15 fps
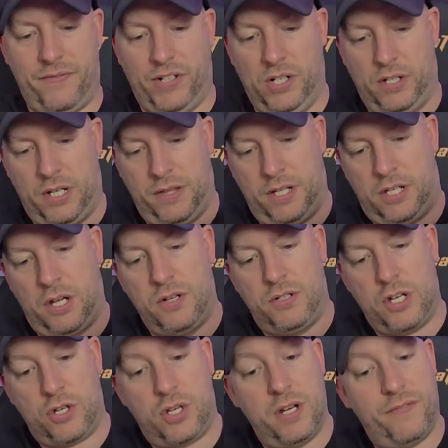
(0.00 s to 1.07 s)
have a look at the
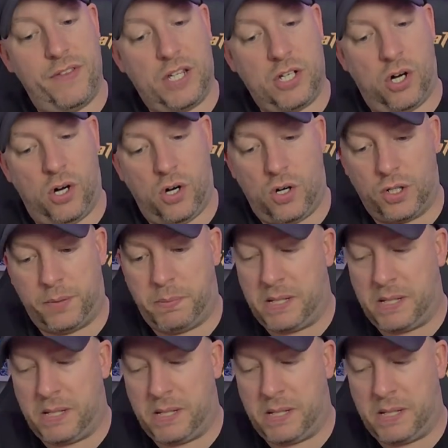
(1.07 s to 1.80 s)
condition of the cart,